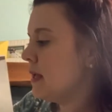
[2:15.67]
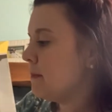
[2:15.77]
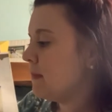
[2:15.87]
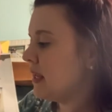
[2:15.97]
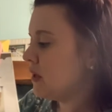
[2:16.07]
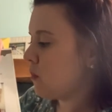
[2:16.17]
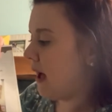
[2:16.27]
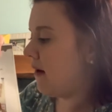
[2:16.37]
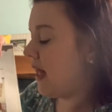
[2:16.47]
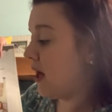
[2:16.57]

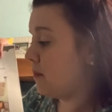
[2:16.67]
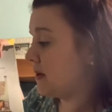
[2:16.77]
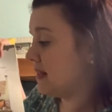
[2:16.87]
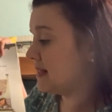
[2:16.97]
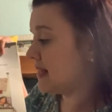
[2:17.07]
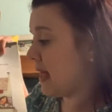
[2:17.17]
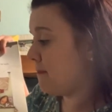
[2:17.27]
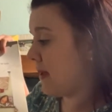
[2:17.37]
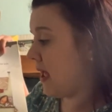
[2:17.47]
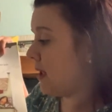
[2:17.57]
Meanwhile, El
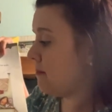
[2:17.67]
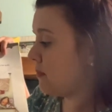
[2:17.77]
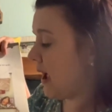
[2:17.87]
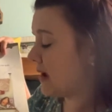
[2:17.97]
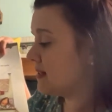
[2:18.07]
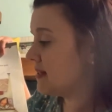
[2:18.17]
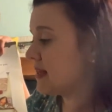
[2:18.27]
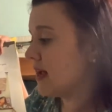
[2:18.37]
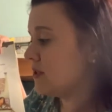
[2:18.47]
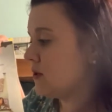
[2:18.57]
Principe practiced
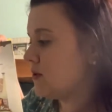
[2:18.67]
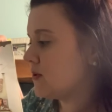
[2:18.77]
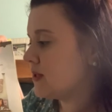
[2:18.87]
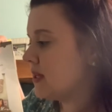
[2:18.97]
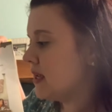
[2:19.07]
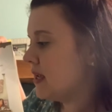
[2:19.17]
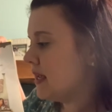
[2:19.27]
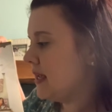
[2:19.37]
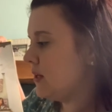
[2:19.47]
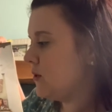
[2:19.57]
ideas.
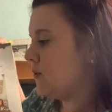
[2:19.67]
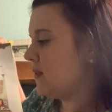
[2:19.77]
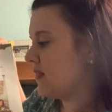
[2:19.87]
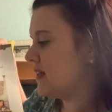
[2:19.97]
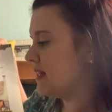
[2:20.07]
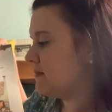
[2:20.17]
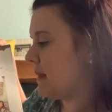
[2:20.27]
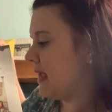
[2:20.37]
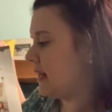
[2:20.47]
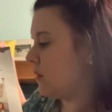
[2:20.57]
He knew that this
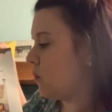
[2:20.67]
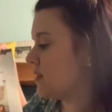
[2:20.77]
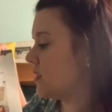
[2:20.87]
maiden was